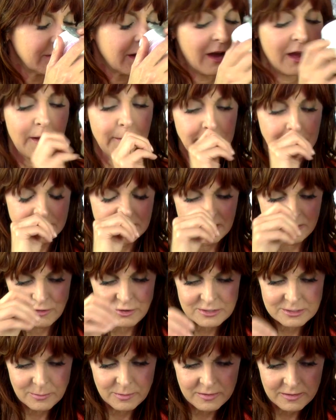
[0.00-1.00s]
Let me give
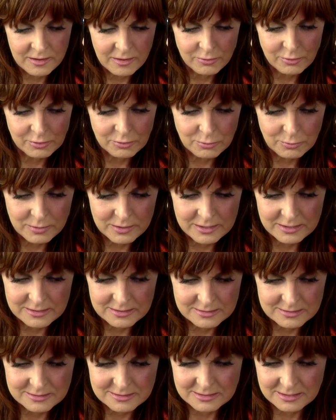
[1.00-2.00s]
you some of the other
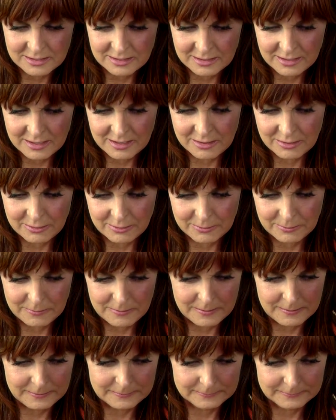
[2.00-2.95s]
ingredients in here.